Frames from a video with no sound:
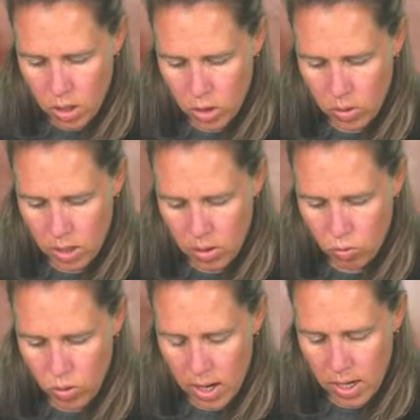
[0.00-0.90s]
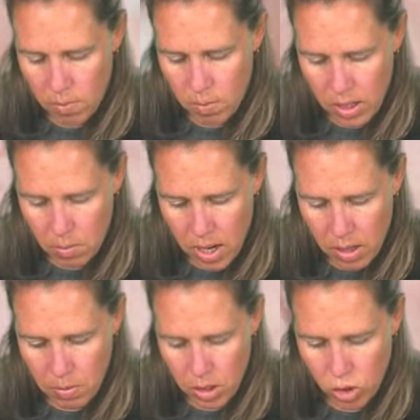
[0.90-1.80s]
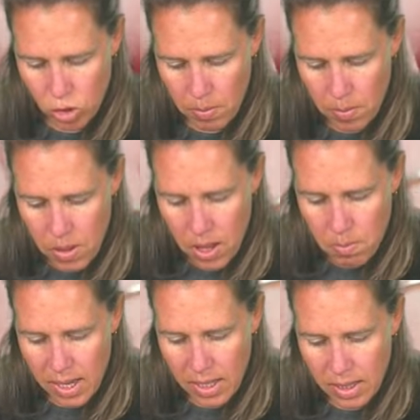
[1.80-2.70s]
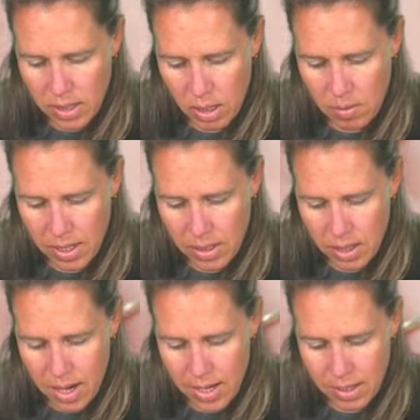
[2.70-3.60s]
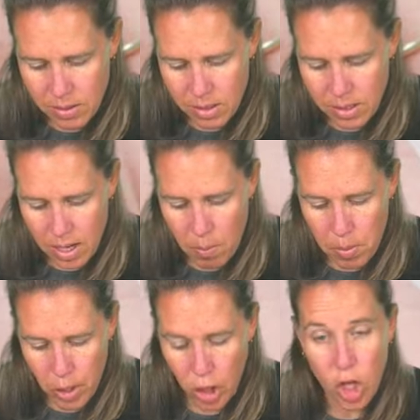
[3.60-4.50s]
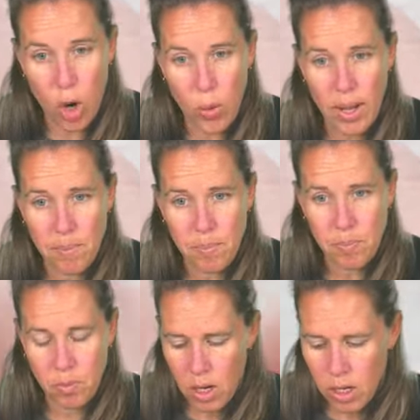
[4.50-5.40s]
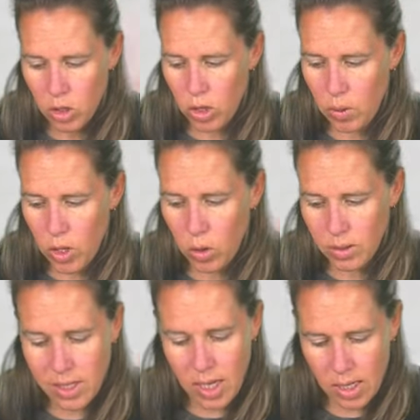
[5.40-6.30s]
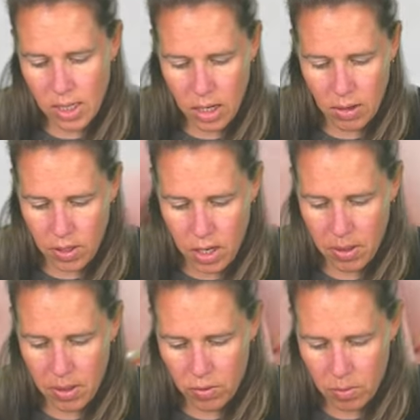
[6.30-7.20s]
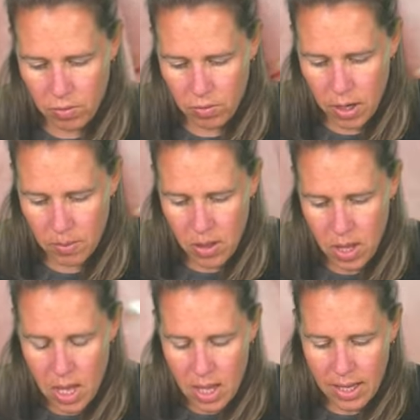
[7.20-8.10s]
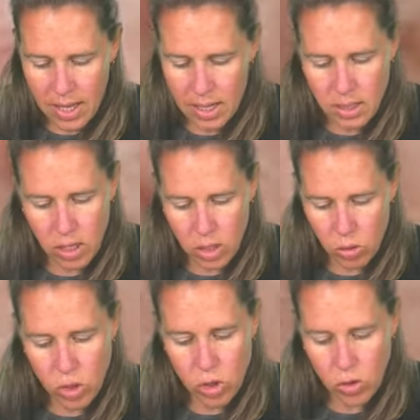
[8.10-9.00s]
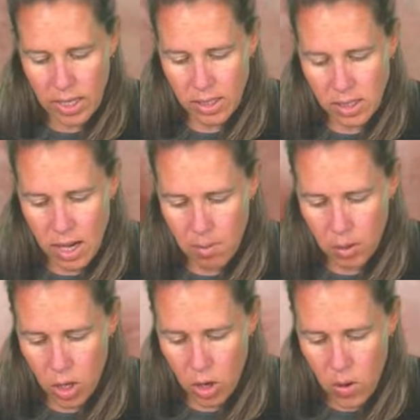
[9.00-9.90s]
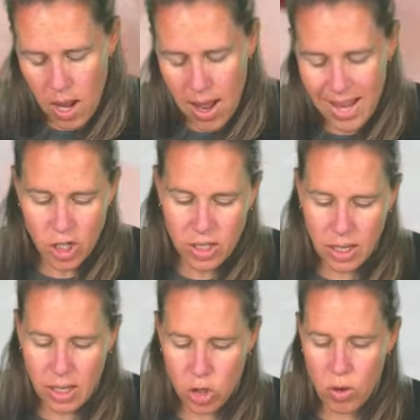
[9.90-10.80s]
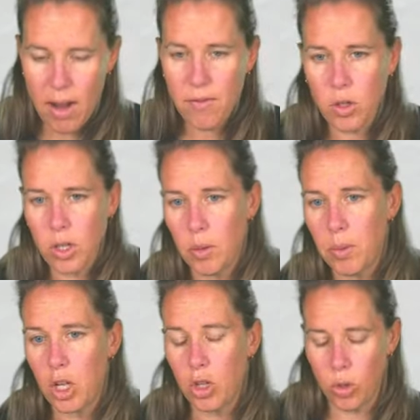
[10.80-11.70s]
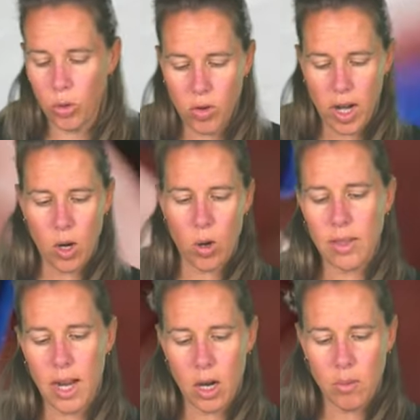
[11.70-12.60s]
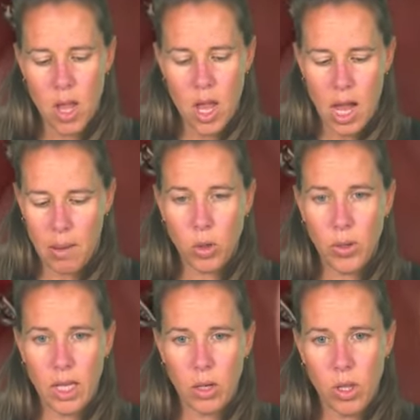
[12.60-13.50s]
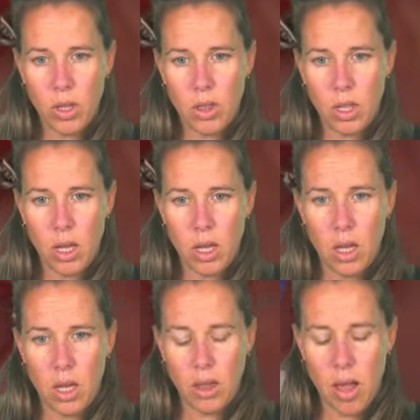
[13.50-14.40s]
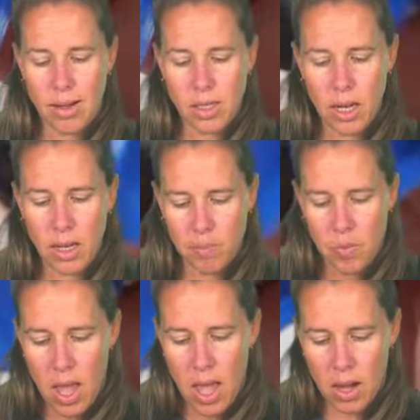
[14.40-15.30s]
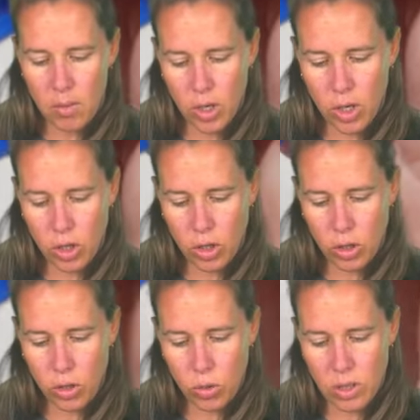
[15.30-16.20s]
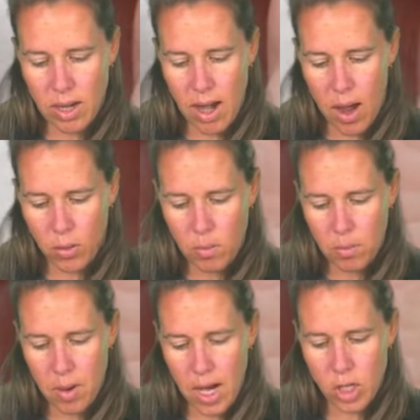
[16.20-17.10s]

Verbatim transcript: gluing it right in by the bottom of the strip, making the bead kind of sit below it so that way you don't see a ton of it coming from the front. Again, tuck those strands down below and just let it dry for a little bit glued right on there. I'm gluing it with the Loctite and I'm going to glue down my